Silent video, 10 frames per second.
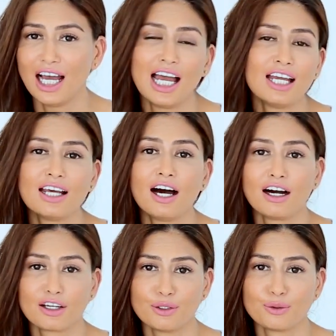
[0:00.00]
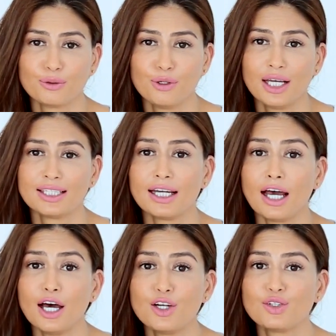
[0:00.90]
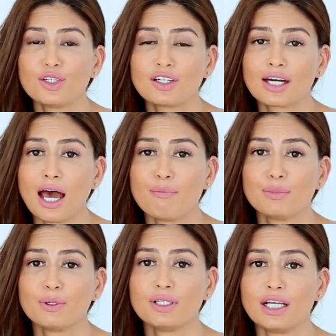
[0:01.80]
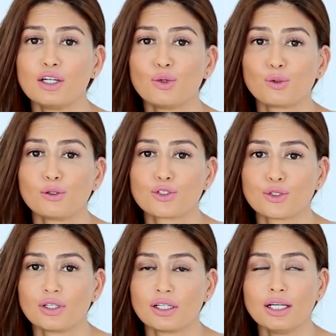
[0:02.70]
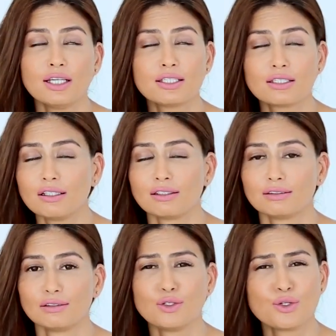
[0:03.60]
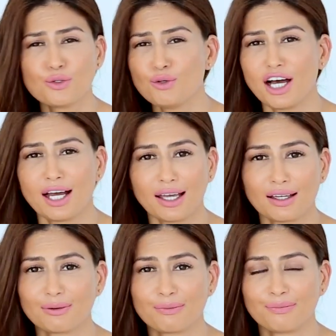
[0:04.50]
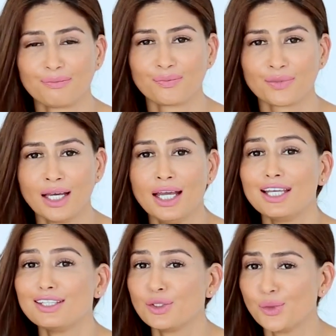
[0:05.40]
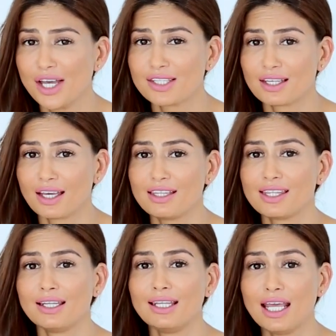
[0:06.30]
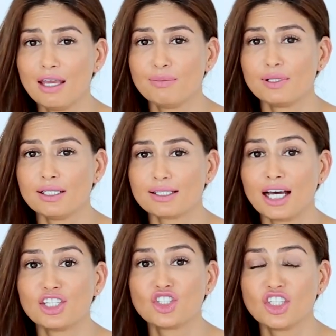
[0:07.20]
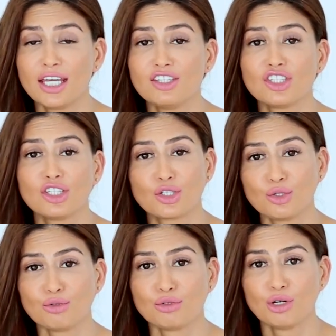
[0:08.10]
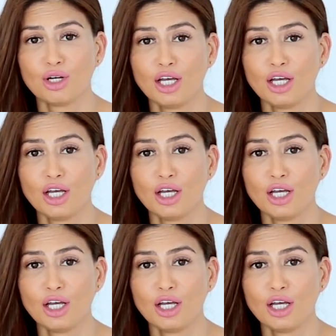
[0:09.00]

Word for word: I'd argue that 100 gram per day total sugar is still too high. In the USA, the labels are changing too.